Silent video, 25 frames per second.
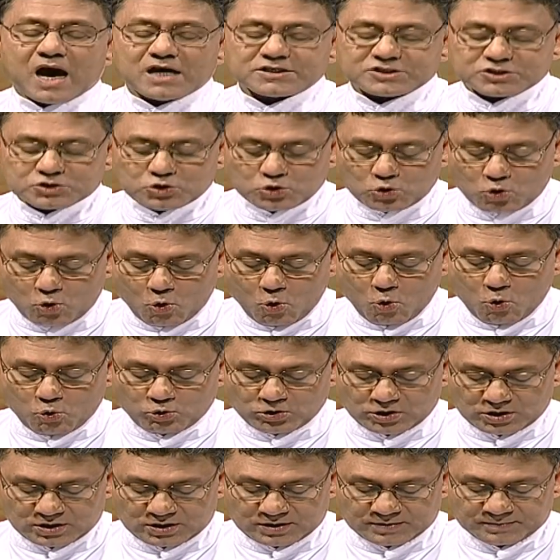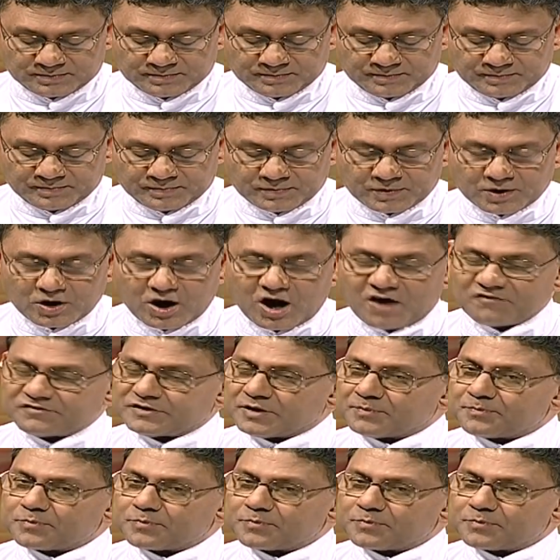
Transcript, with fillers: a scroll of the